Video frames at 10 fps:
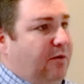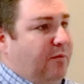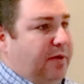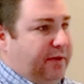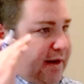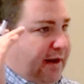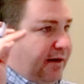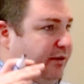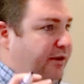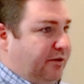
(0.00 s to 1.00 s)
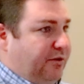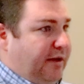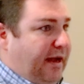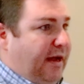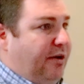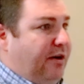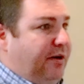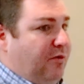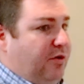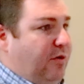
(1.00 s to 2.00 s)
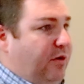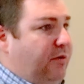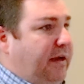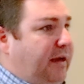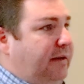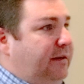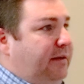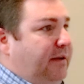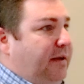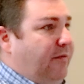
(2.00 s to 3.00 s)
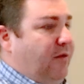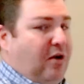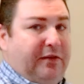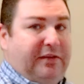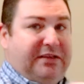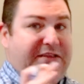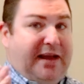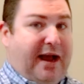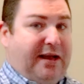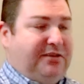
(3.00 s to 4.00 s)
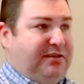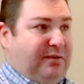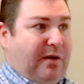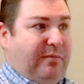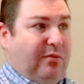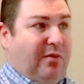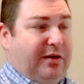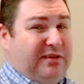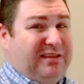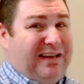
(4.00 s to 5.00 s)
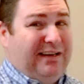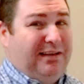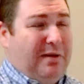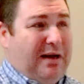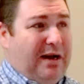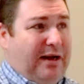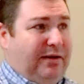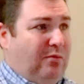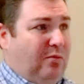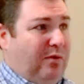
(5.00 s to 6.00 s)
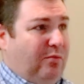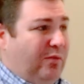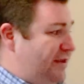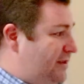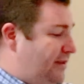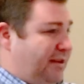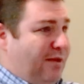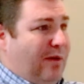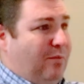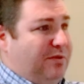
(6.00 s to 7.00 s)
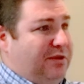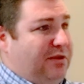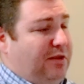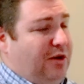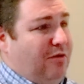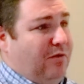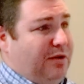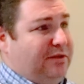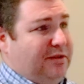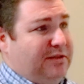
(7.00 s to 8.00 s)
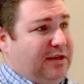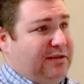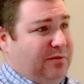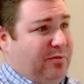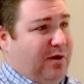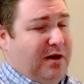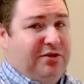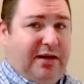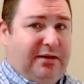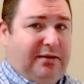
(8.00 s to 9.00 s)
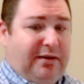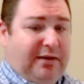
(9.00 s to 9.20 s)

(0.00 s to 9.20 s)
we're putting that analytical hat on and we're going, okay, of all of these tasks that may be running slightly behind, what risk do they represent to the overall success of the project?